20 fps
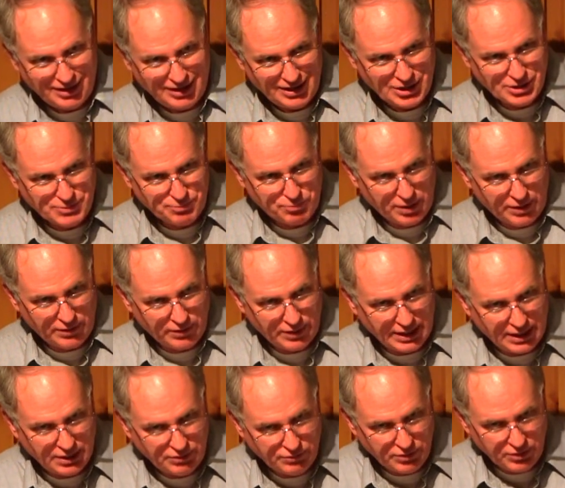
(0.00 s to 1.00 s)
and his brother
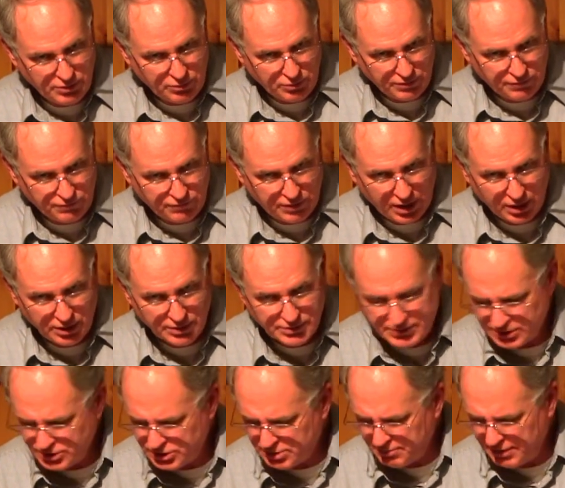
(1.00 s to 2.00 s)
Andrew would follow
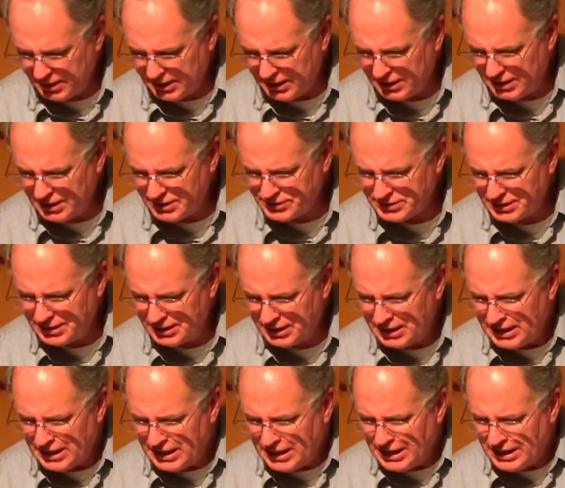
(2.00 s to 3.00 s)
such a man? Listen,
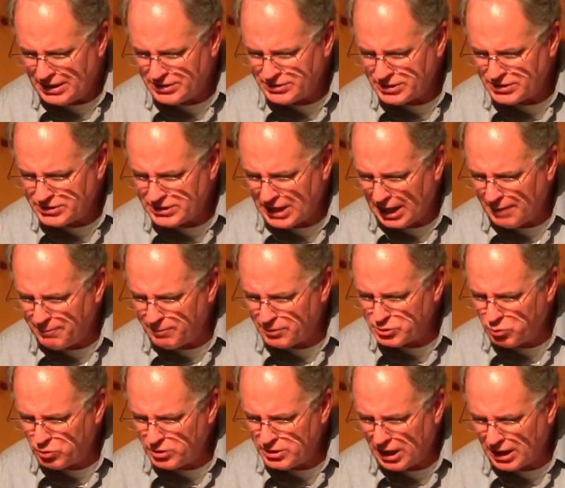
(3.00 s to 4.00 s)
his
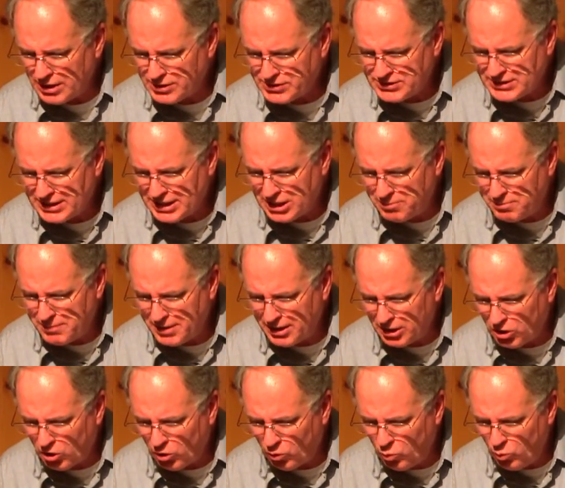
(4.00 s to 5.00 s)
disciples were not
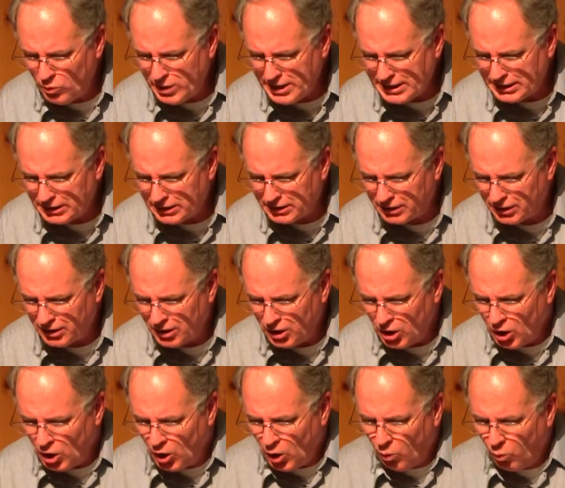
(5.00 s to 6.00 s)
sentimental or weak.
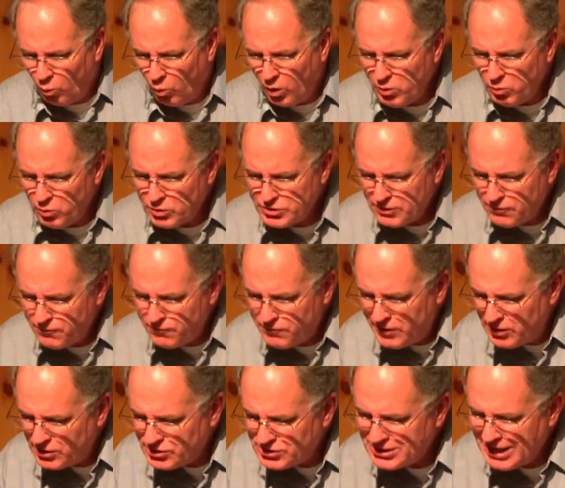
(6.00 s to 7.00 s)
One was a
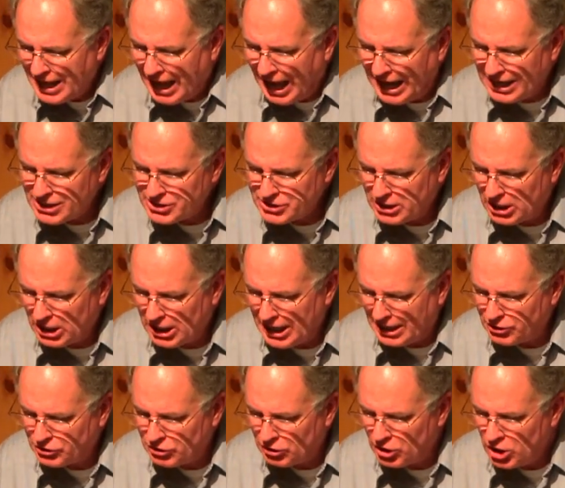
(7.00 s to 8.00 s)
fierce tax
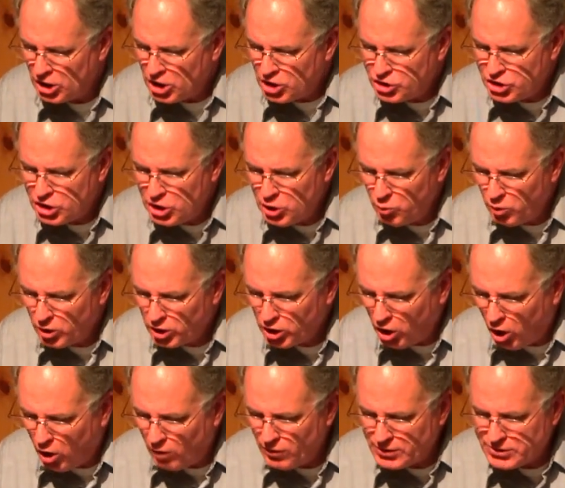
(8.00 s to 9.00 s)
collector, two were
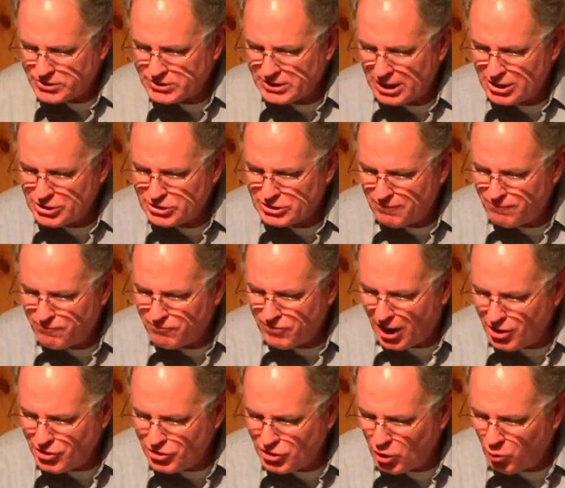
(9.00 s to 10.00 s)
called the sons of
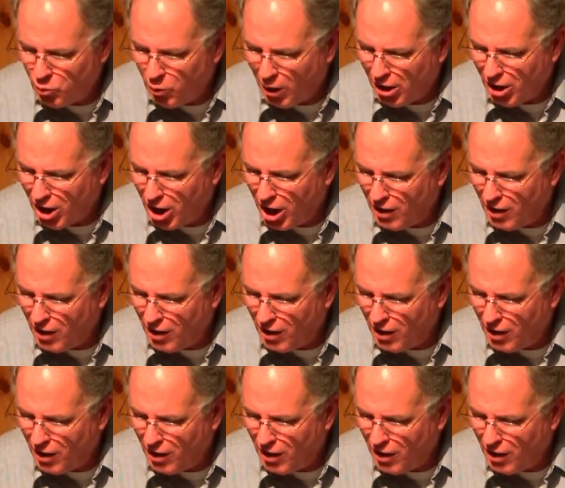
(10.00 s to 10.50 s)
thunder, while